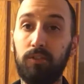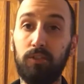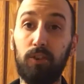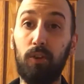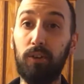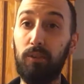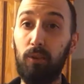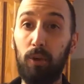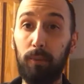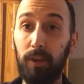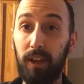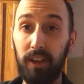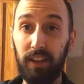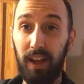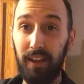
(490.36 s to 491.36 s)
Tony
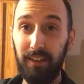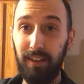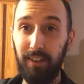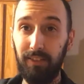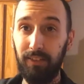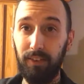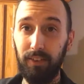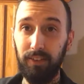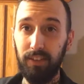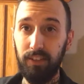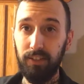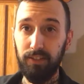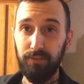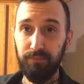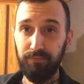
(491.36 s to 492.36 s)
Romaine got nothing on
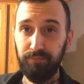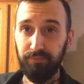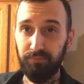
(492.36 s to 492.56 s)
this.